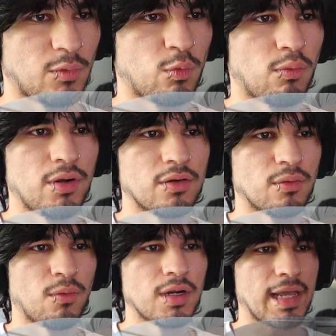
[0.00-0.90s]
What a
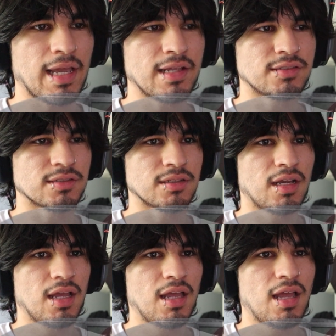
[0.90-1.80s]
what a answer.
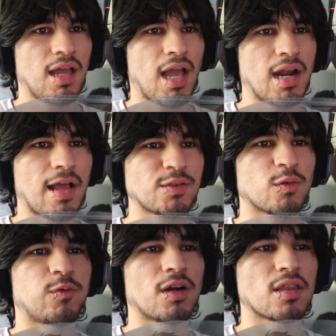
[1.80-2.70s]
How you have so
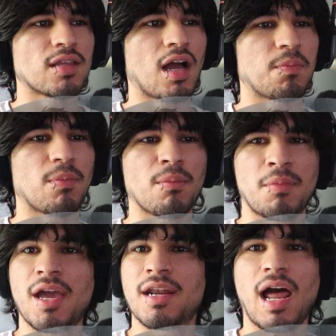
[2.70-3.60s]
fun at the top,
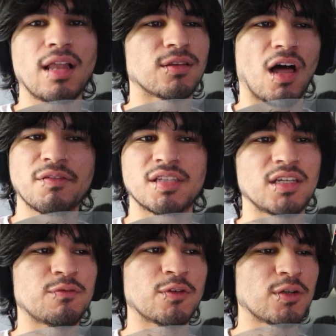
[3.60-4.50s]
man? I love to
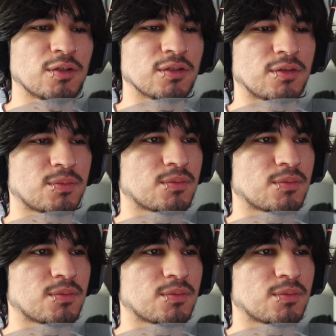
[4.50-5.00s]
eat food.